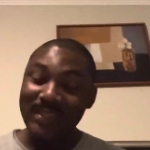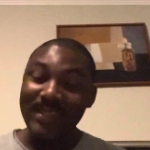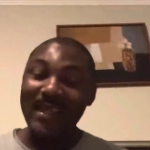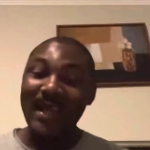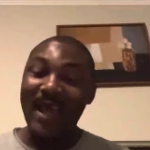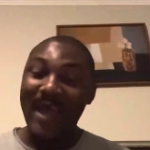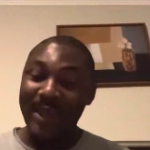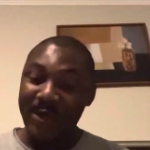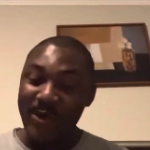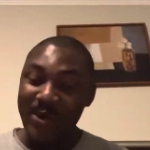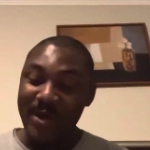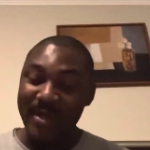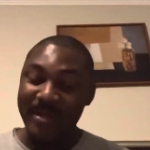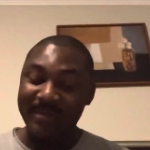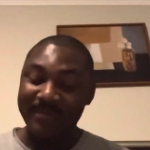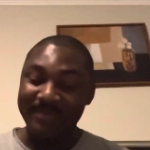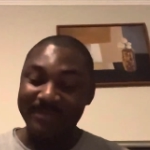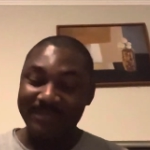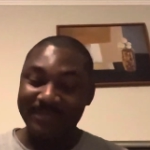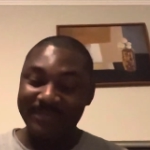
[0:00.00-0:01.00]
I got
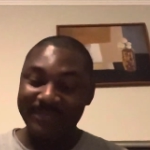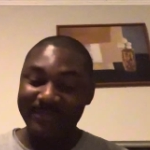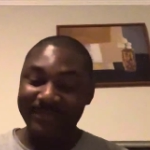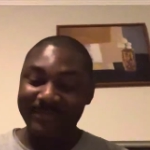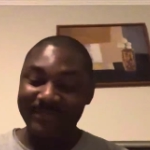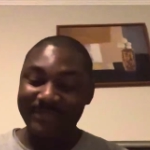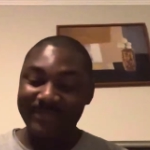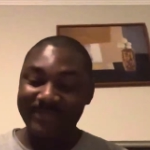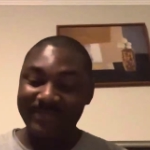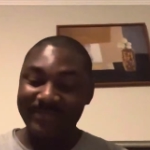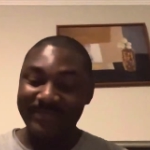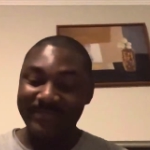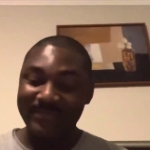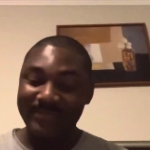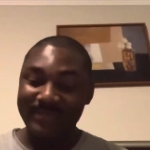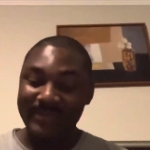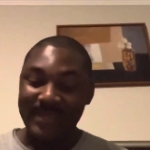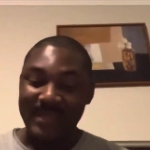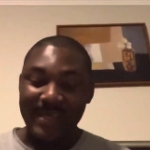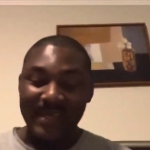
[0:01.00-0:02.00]
it.
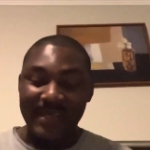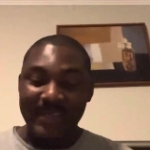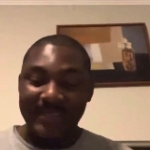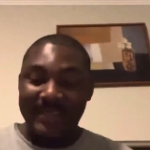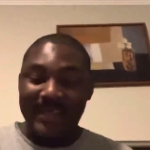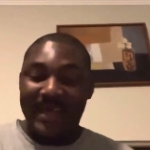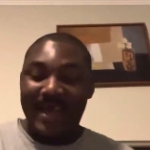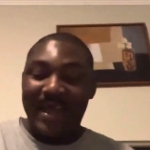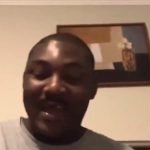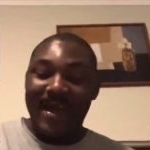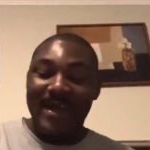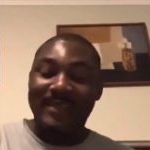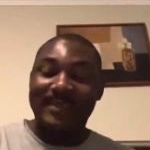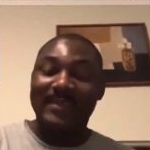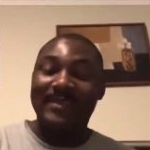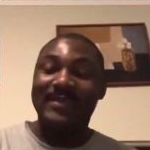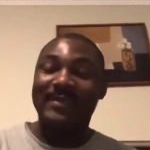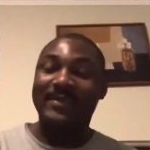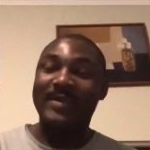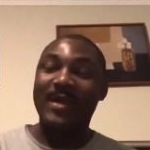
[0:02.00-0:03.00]
It's like
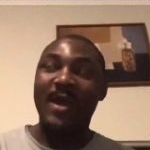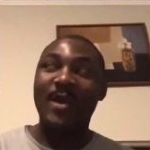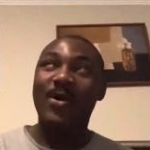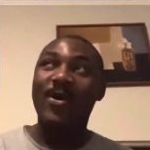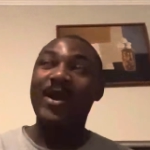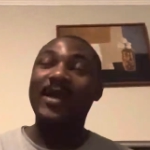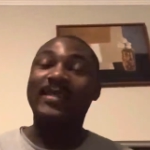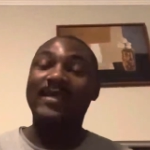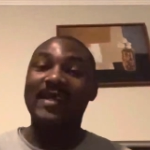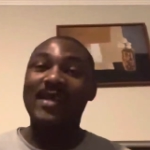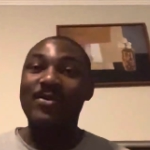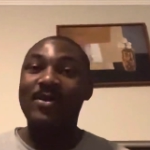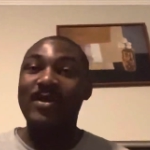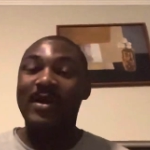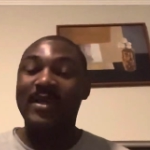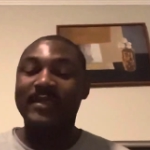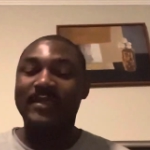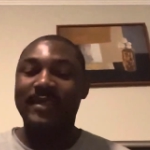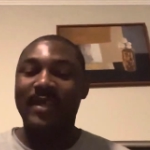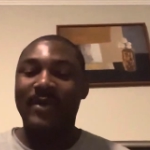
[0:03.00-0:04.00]
I got exactly what I
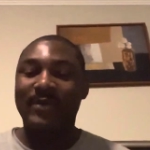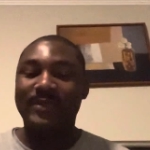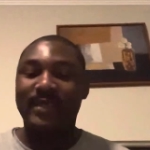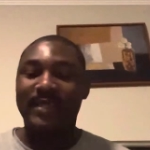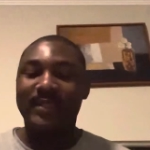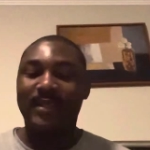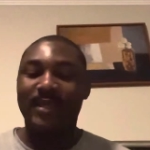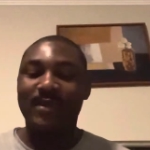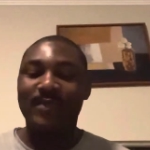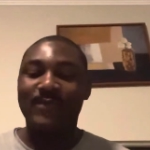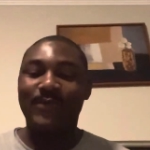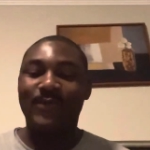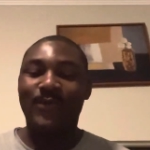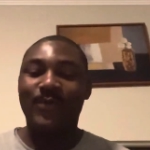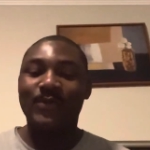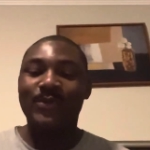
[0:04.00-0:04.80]
was asking for.